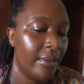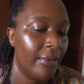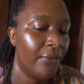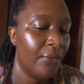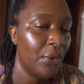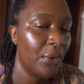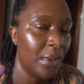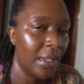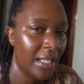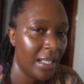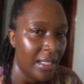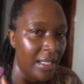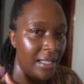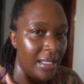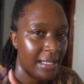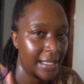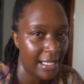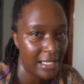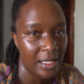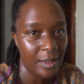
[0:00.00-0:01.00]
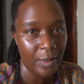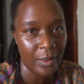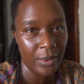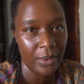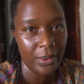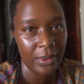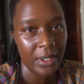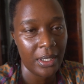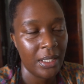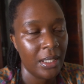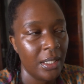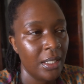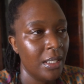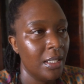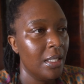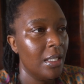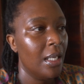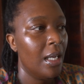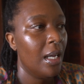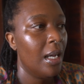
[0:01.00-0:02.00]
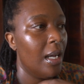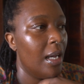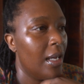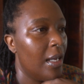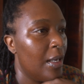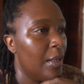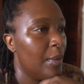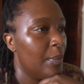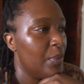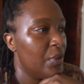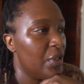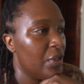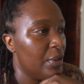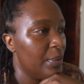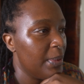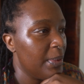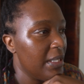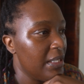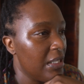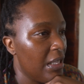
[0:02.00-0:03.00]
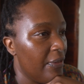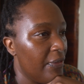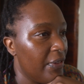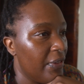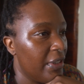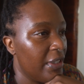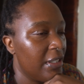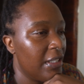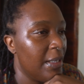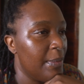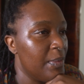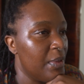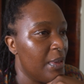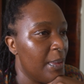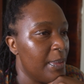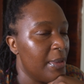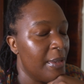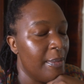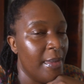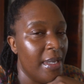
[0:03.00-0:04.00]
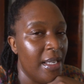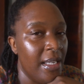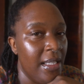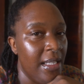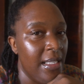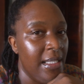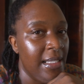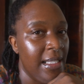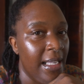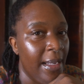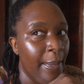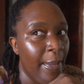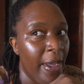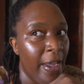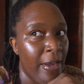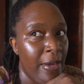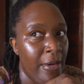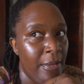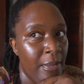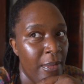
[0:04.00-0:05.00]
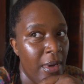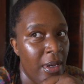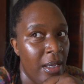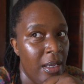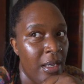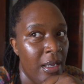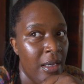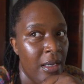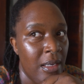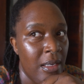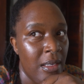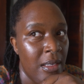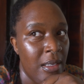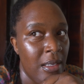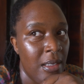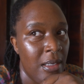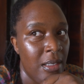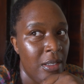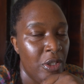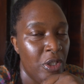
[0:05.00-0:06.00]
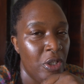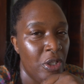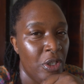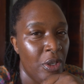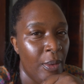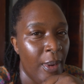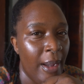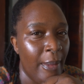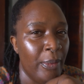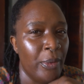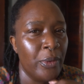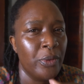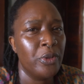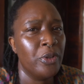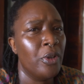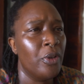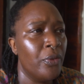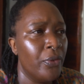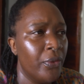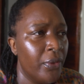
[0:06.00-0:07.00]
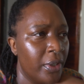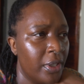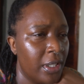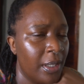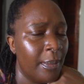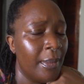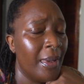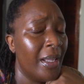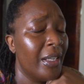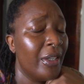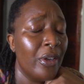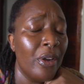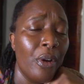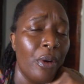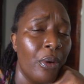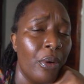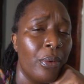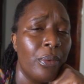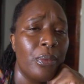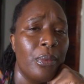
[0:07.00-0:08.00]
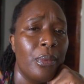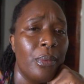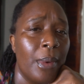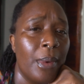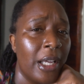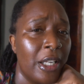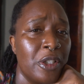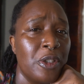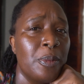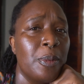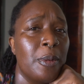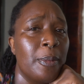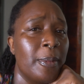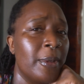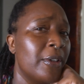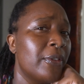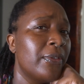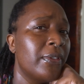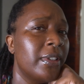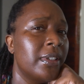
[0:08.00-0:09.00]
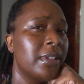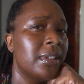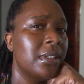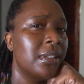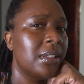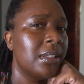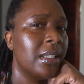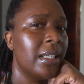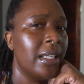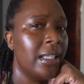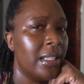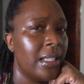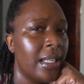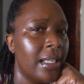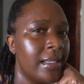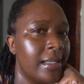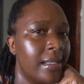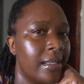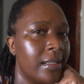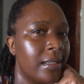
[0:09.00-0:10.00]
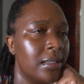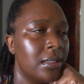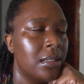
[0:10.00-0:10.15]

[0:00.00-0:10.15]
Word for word: fully accessible. Um, so the police officer comes up to me and he's like, ma'am, uh, do you know why I pulled you over? And I'm like, no, why did you put me over? He didn't answer.